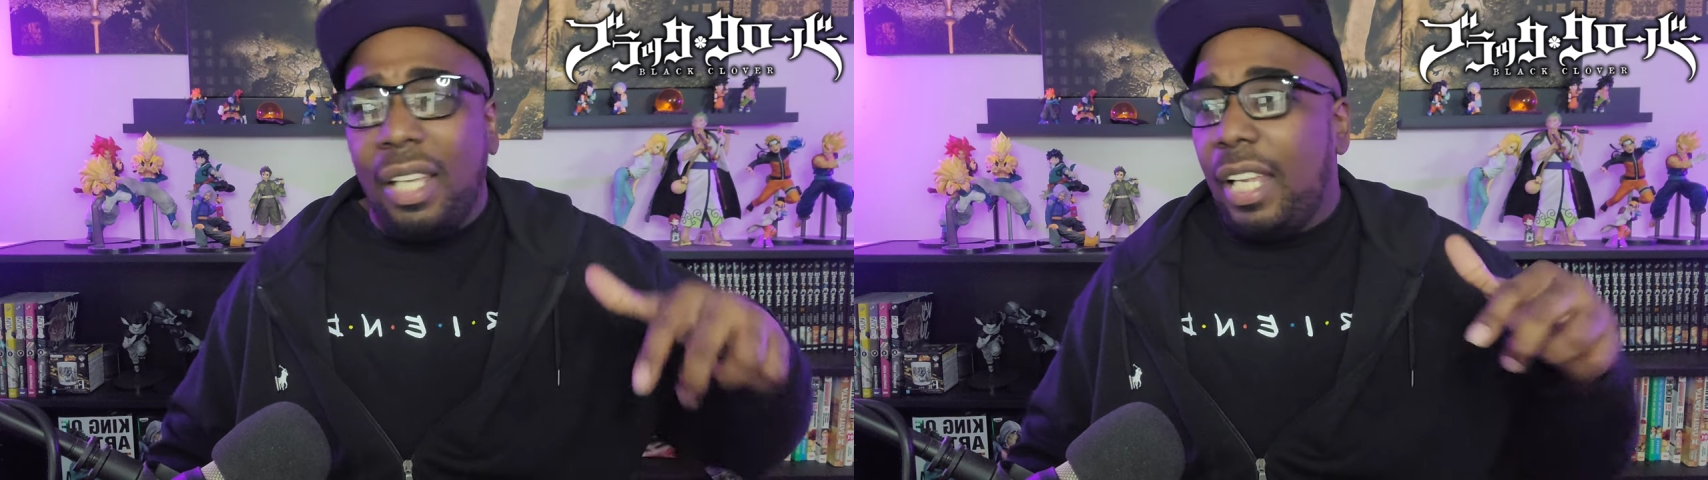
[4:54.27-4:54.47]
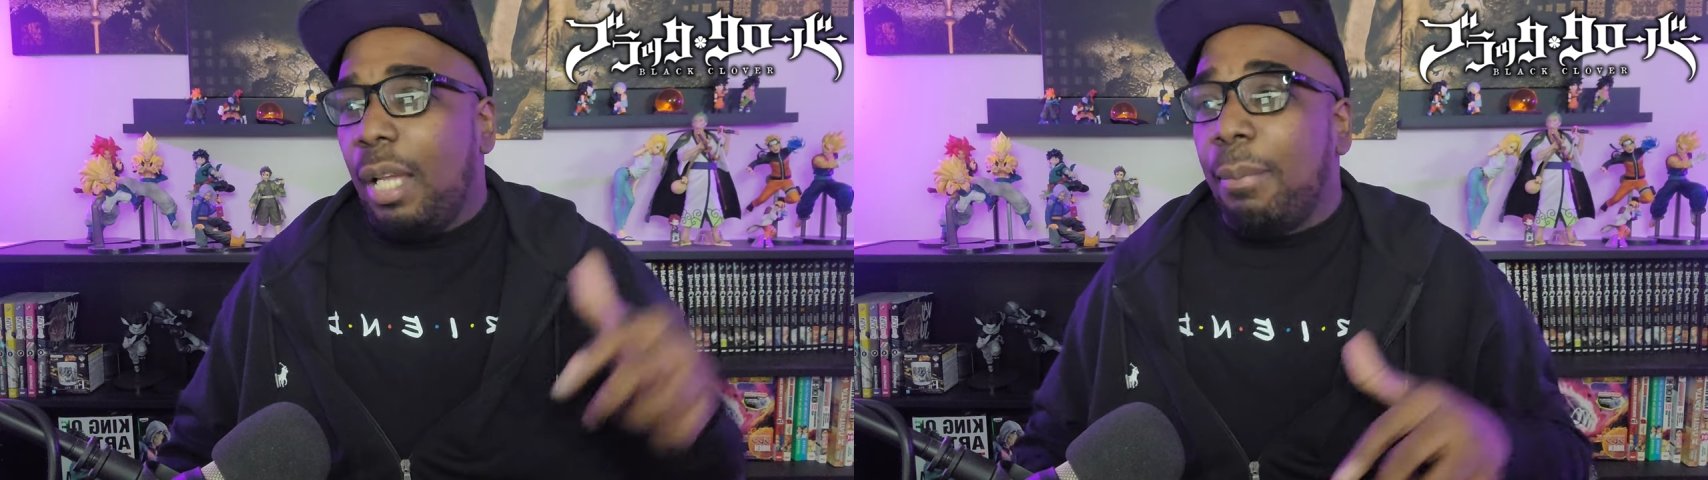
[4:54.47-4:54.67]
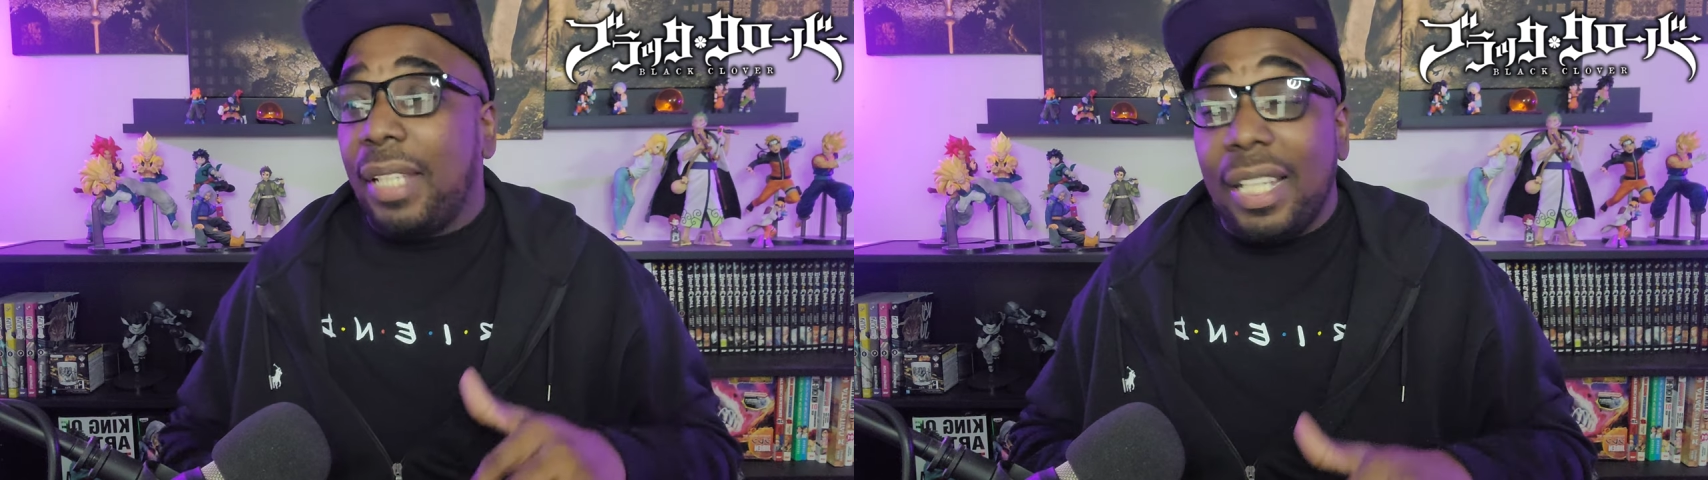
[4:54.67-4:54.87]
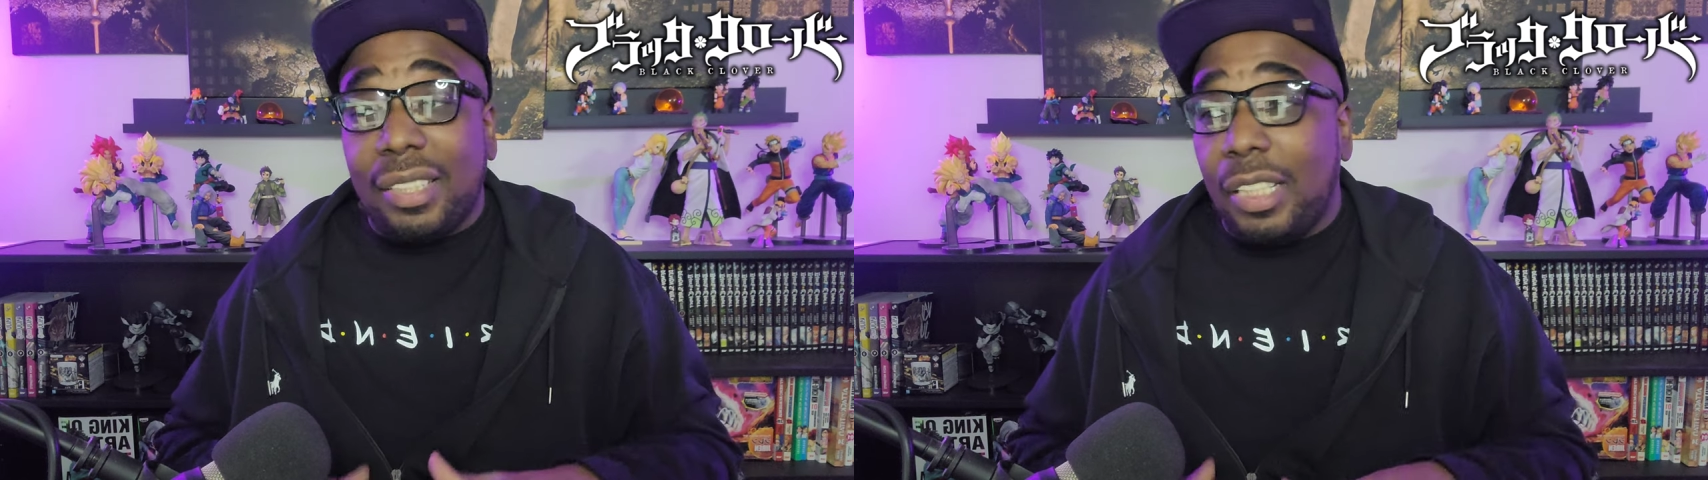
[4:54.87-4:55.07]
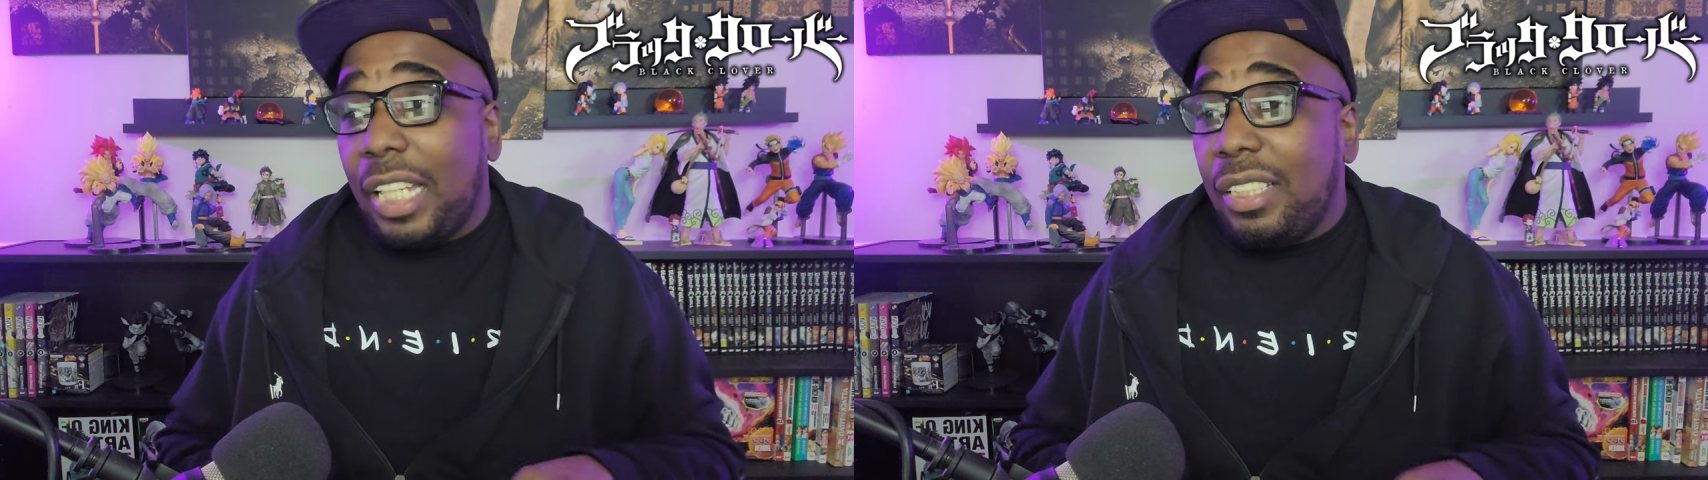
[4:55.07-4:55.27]
and I'm
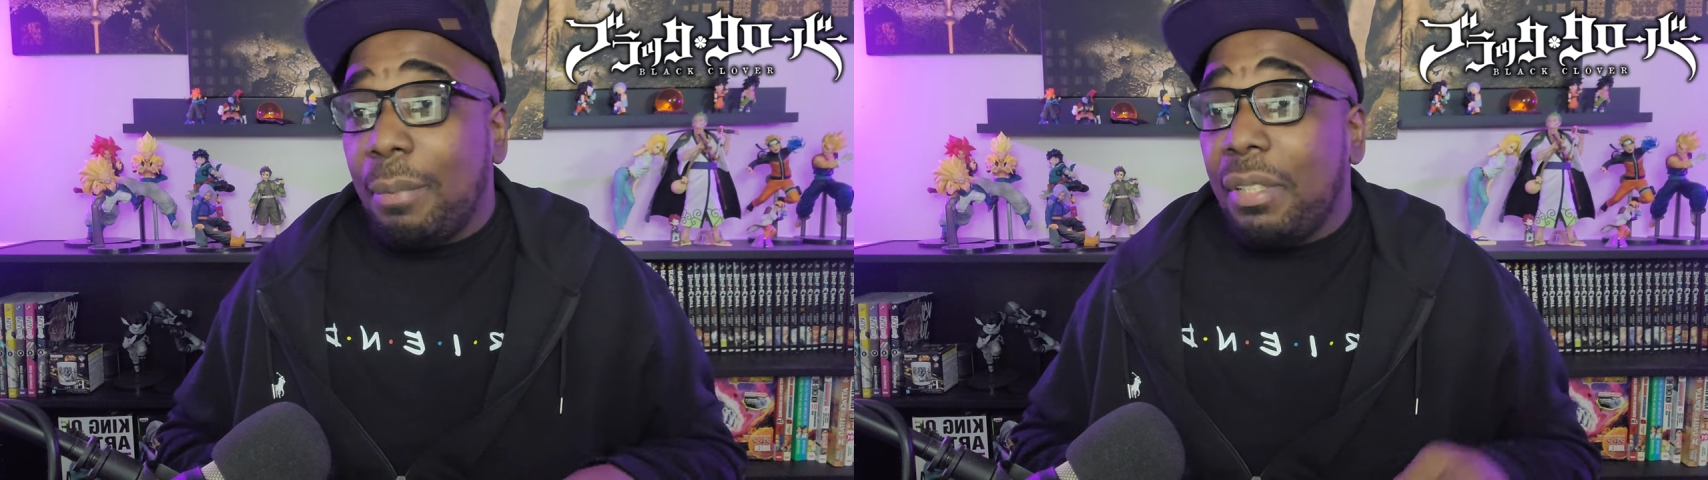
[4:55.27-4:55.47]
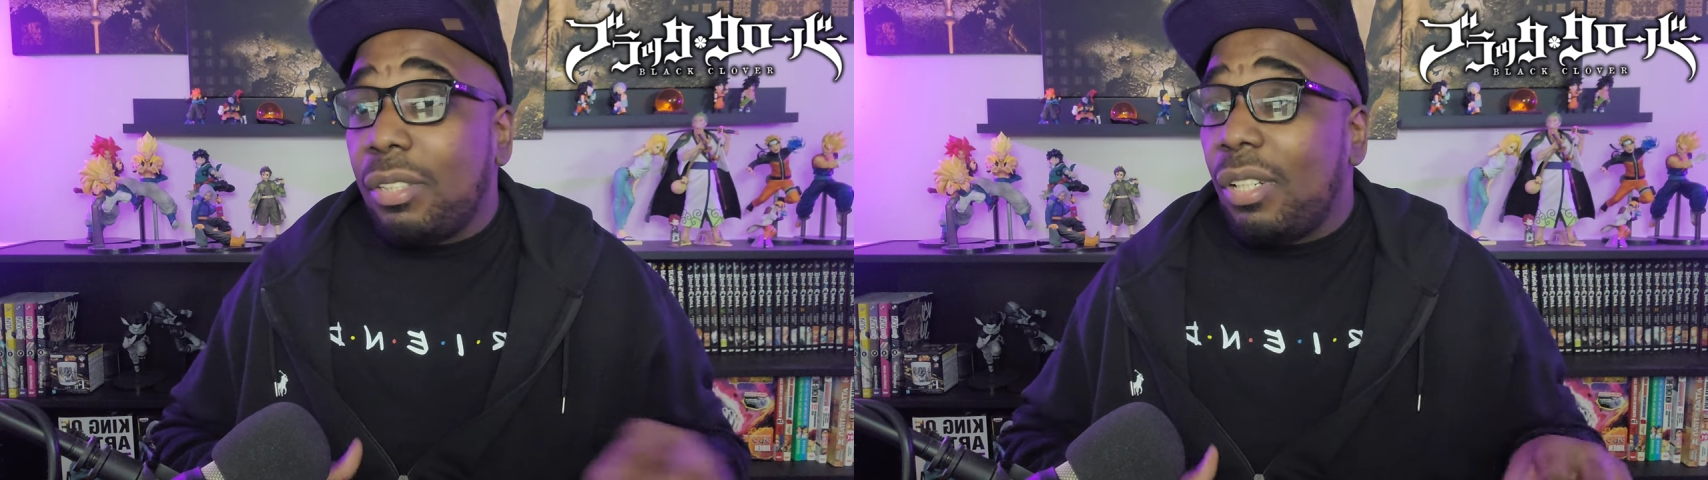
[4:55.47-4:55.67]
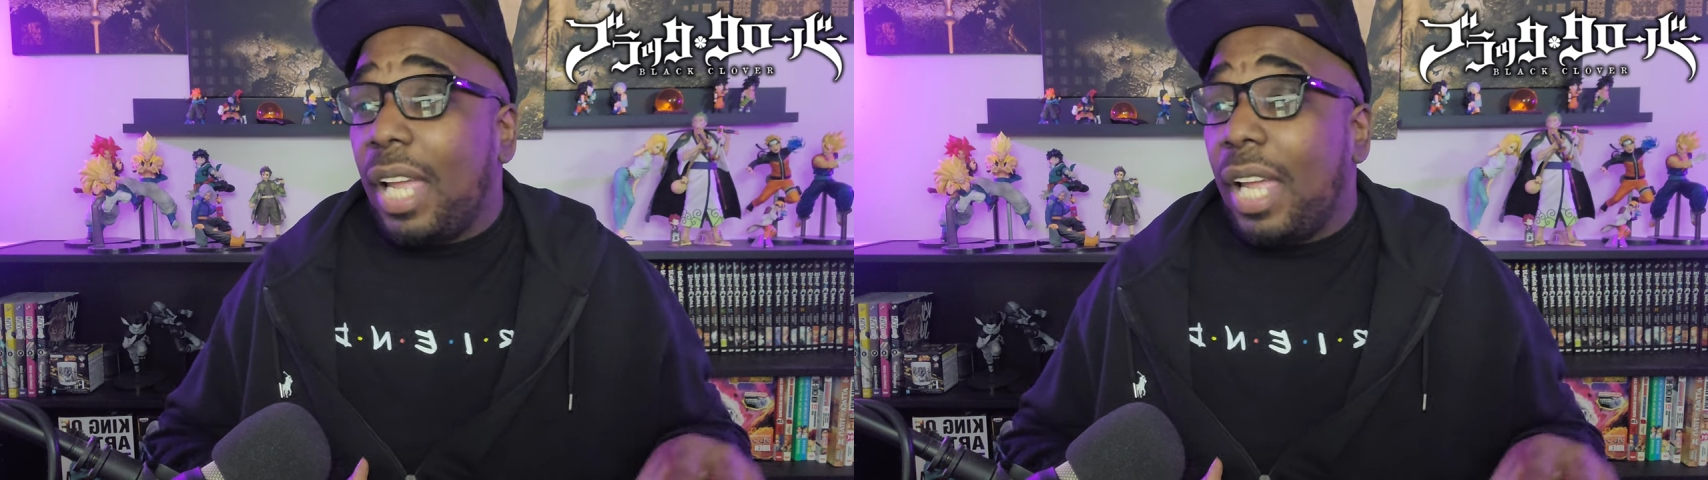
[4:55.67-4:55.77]
guessing like something's gonna